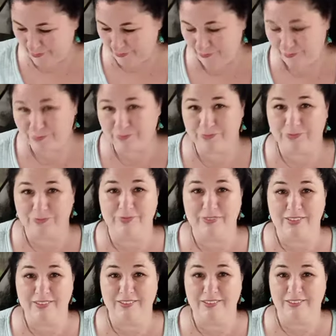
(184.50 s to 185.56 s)

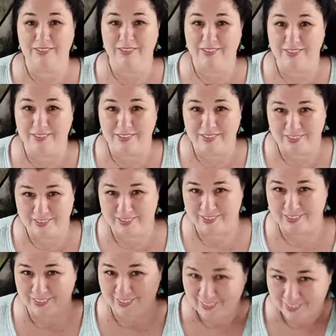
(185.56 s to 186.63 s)

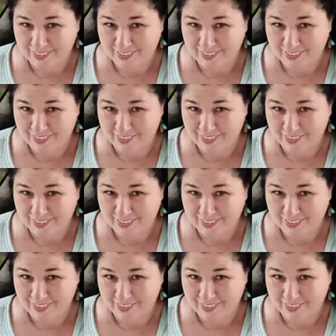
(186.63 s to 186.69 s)
Nothing is said.